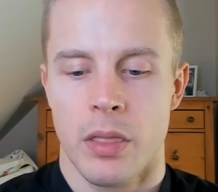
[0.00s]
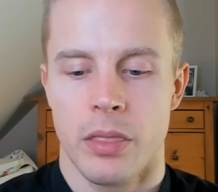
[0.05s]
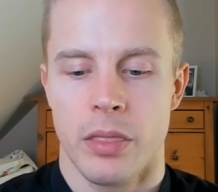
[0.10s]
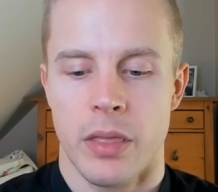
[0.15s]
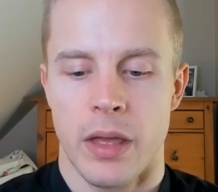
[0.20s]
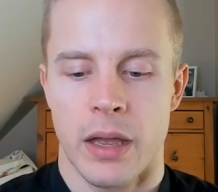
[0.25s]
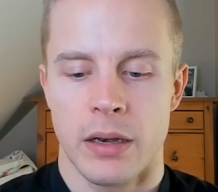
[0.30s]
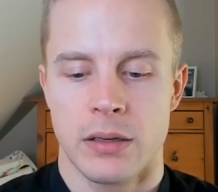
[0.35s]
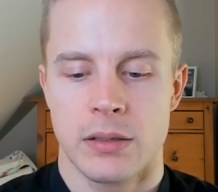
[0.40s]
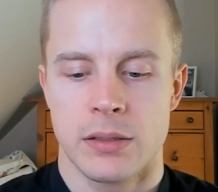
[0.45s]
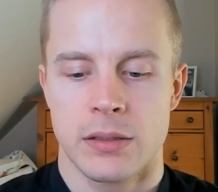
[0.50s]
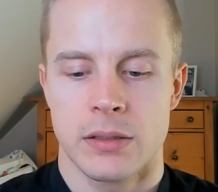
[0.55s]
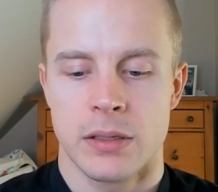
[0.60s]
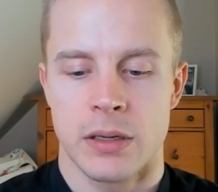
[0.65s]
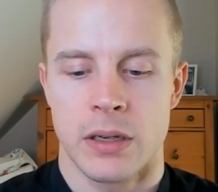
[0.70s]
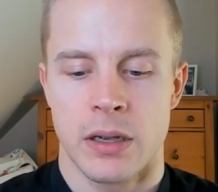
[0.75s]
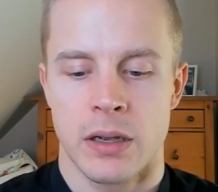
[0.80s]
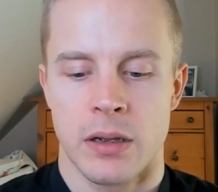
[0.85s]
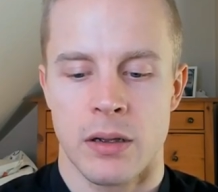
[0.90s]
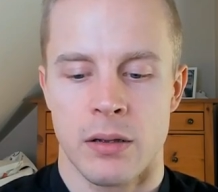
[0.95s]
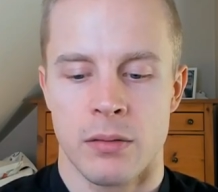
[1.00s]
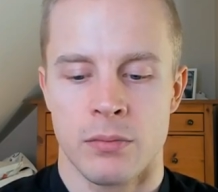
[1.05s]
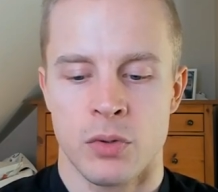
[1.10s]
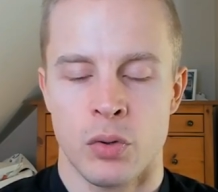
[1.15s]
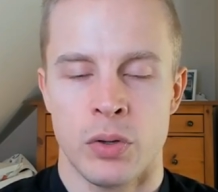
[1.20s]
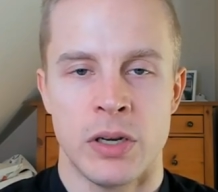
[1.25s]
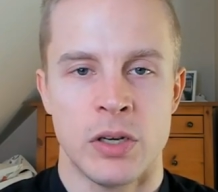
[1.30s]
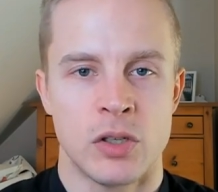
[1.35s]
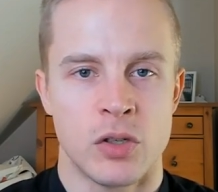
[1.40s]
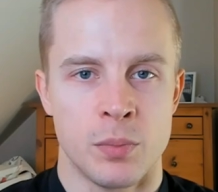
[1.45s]
that uh, you
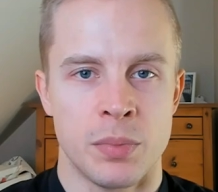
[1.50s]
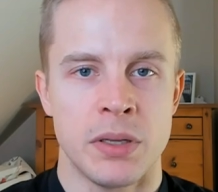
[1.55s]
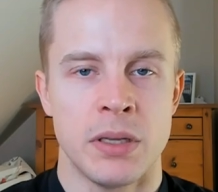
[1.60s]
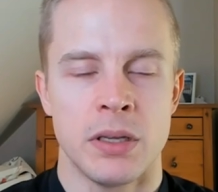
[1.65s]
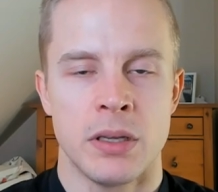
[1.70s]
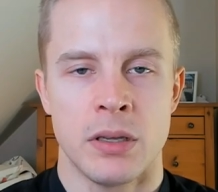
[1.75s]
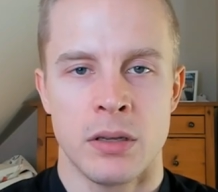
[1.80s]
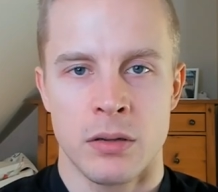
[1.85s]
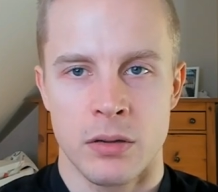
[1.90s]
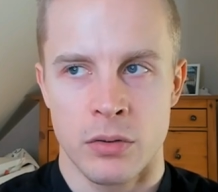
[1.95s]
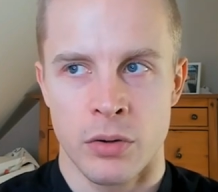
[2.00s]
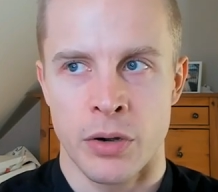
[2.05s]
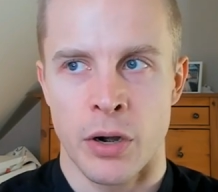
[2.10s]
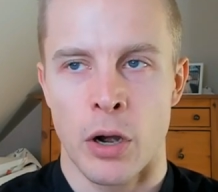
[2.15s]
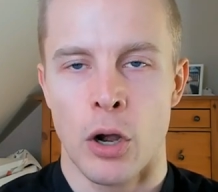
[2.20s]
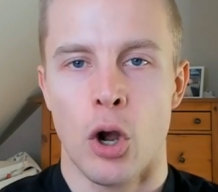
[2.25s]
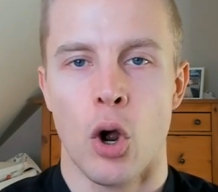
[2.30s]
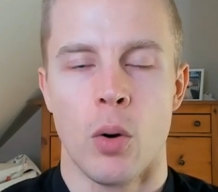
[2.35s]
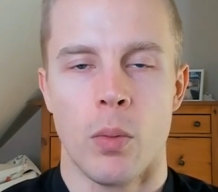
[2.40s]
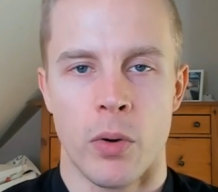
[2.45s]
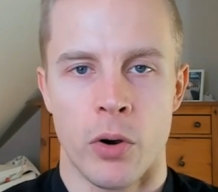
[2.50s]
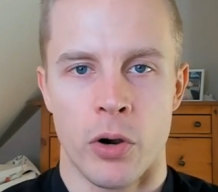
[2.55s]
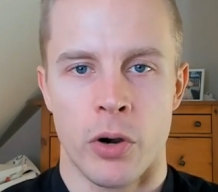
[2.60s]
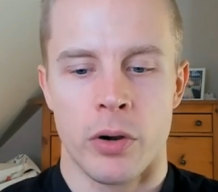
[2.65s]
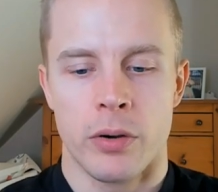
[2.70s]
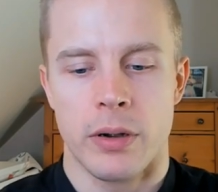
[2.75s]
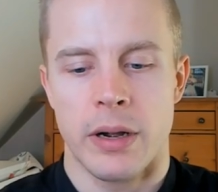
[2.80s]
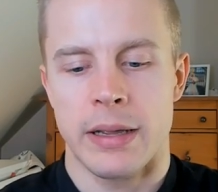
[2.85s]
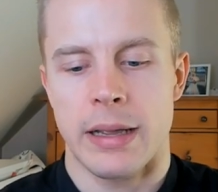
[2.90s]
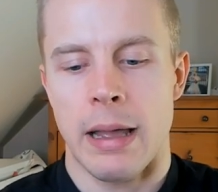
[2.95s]
need to be on a
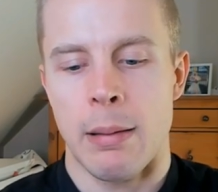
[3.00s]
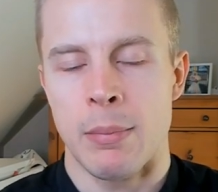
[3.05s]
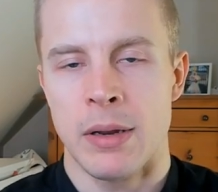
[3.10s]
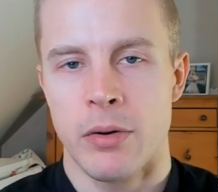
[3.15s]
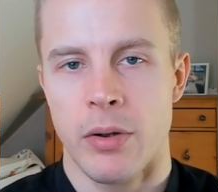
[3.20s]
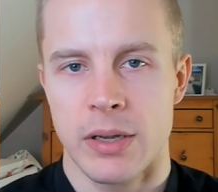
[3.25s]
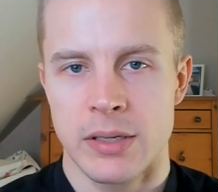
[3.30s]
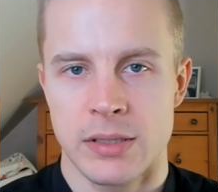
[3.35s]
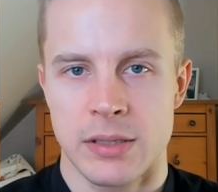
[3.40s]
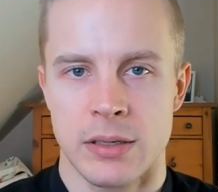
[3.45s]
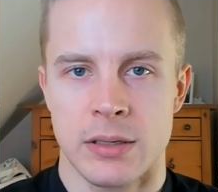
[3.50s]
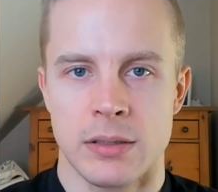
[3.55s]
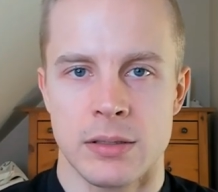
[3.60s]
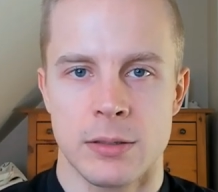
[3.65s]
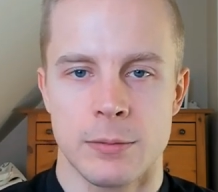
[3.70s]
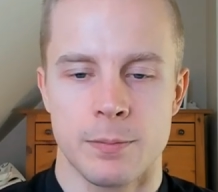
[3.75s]
lower like amino acid